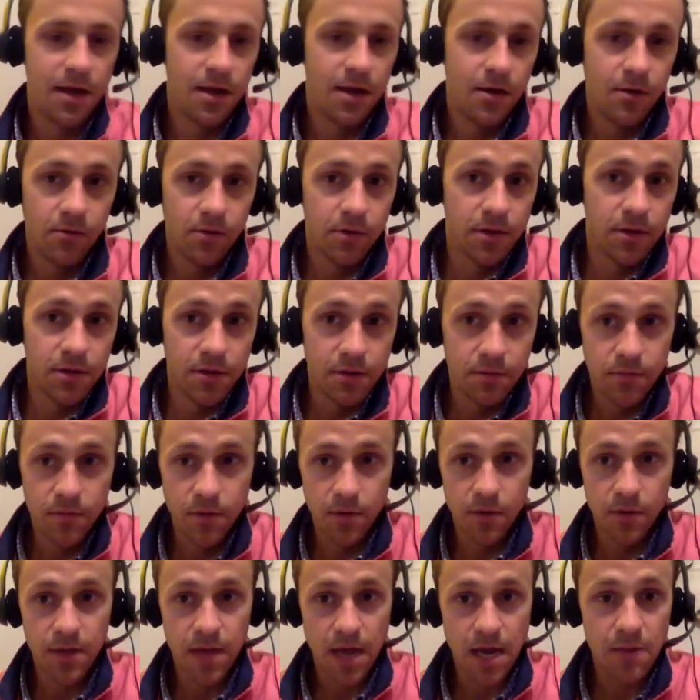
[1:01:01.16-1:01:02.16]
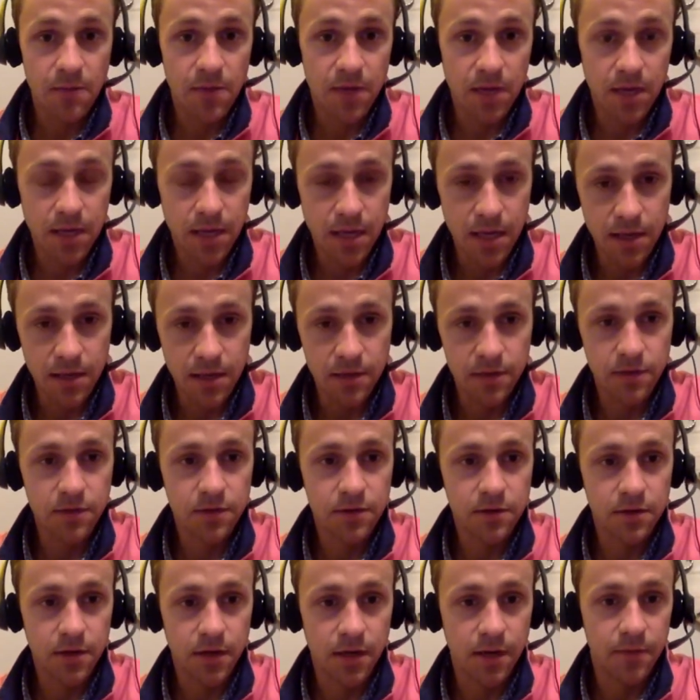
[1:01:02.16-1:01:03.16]
really the, the enemy
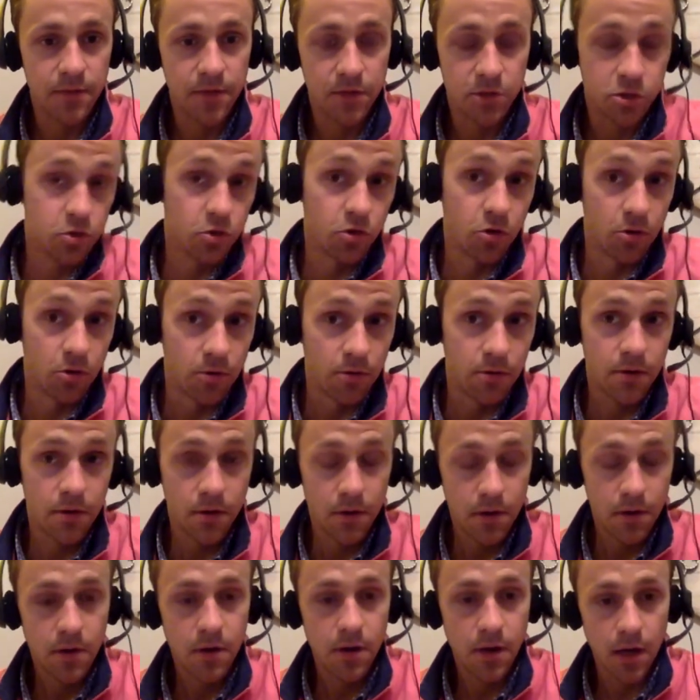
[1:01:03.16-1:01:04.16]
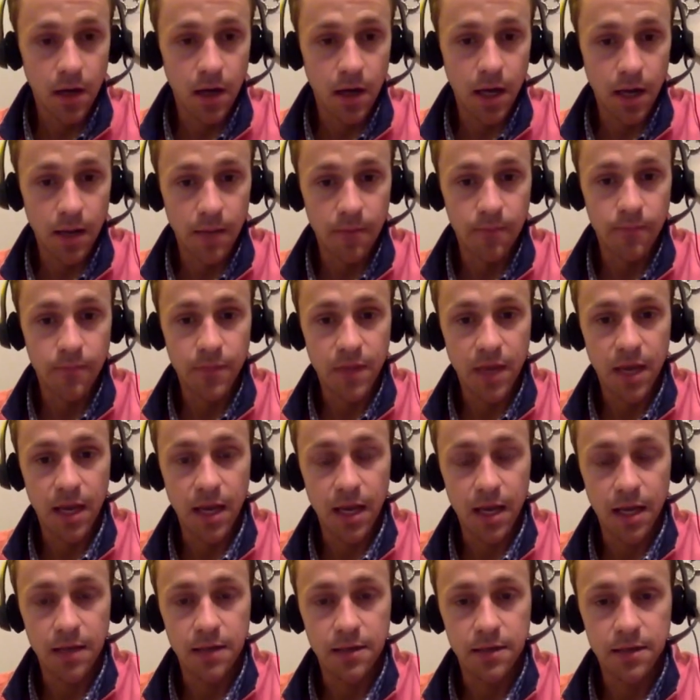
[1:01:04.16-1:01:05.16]
is, um, is sugar. Um,
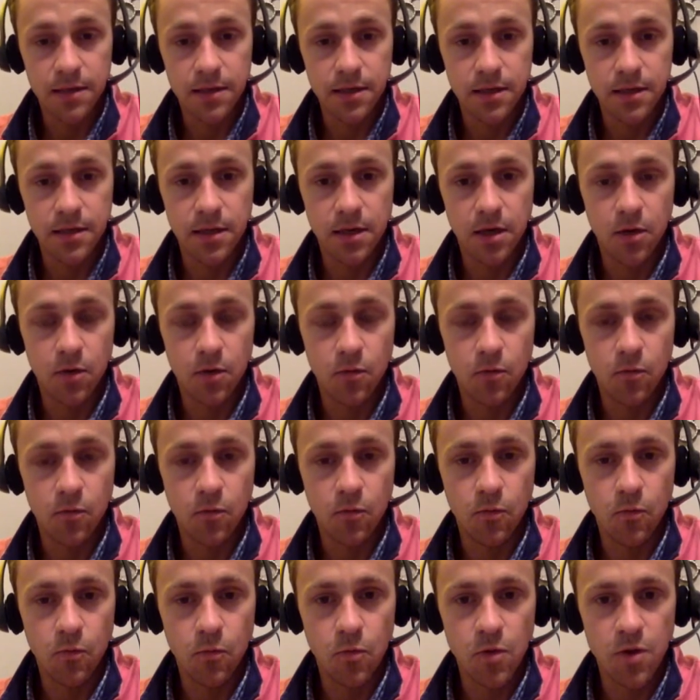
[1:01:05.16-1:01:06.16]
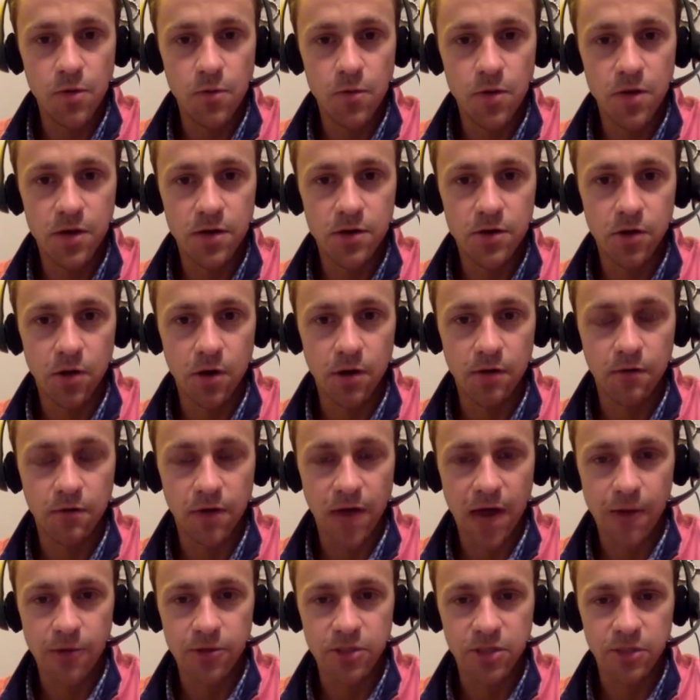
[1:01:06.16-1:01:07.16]
and, you know, We we could talk for
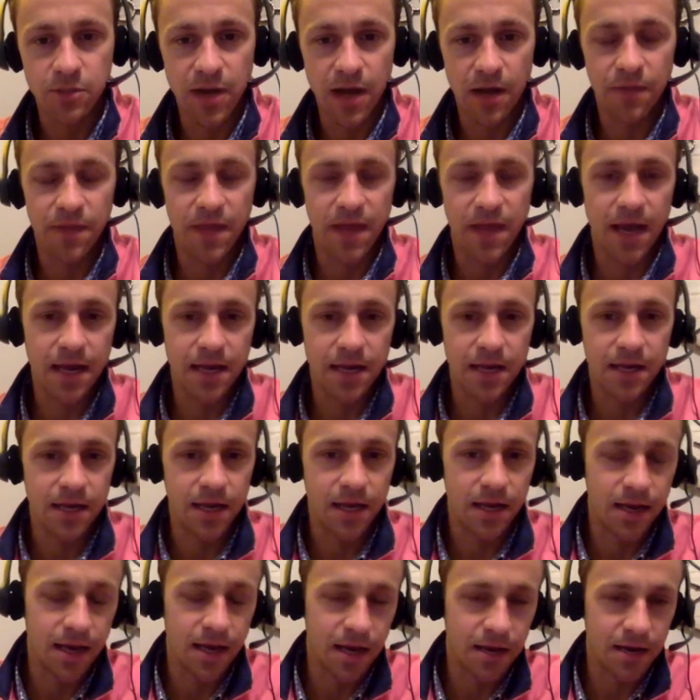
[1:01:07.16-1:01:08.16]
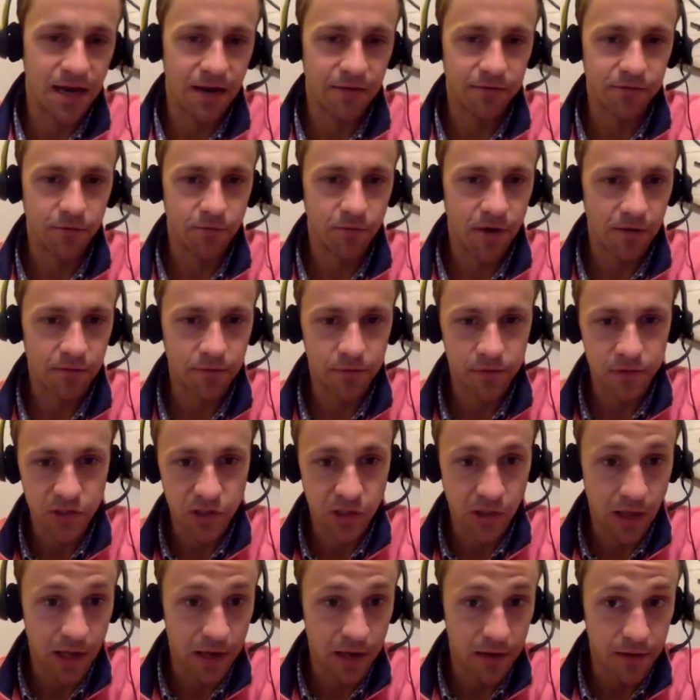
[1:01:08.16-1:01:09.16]
hours about that, and, and I'd have to reference a
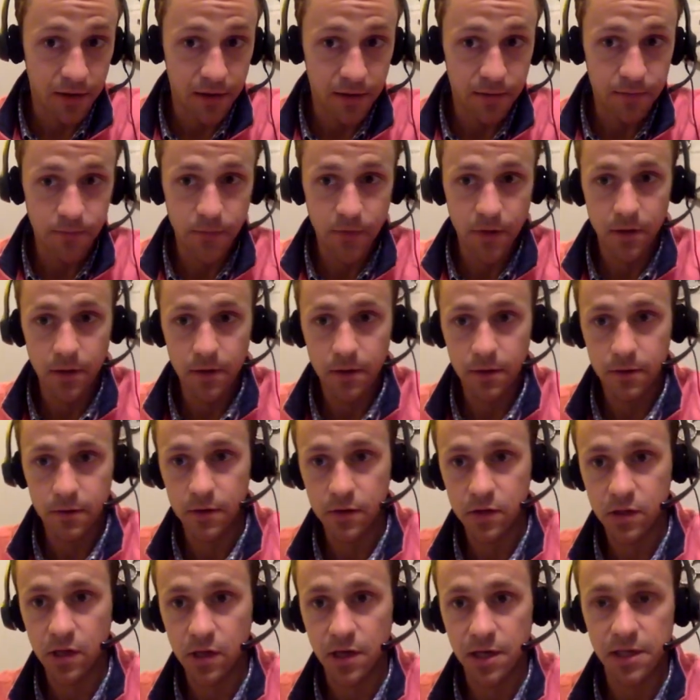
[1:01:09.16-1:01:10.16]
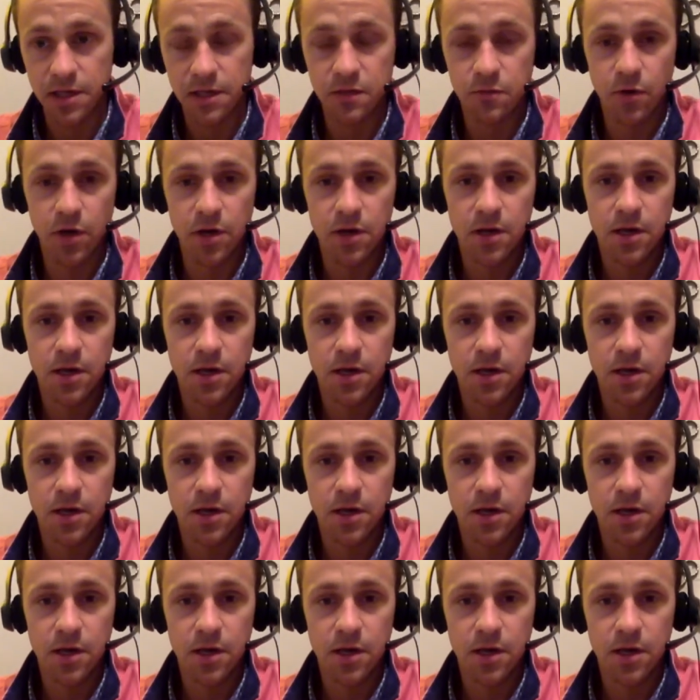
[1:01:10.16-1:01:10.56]
lot of the the, the studies, but